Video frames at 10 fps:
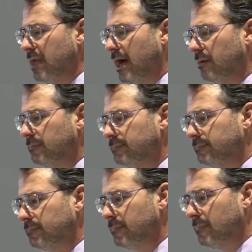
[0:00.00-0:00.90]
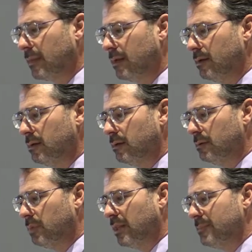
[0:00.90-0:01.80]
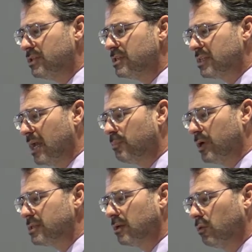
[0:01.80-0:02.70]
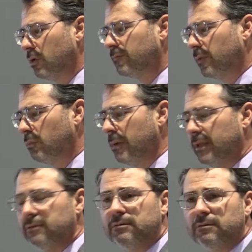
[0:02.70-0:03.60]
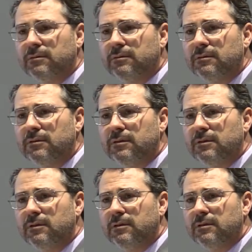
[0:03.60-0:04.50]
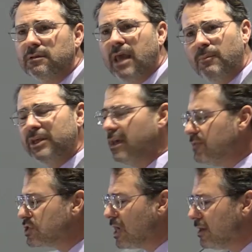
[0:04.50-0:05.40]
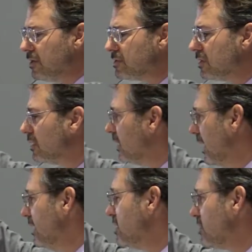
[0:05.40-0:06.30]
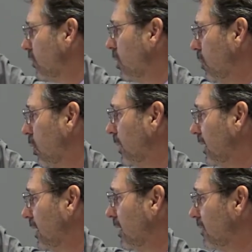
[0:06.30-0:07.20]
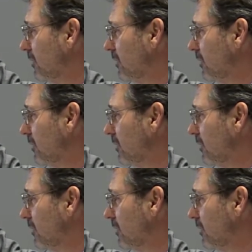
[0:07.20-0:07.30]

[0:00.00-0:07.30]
now. But let me just say, praise the Lord for the women. Can we give a shout out to the ladies for a moment here,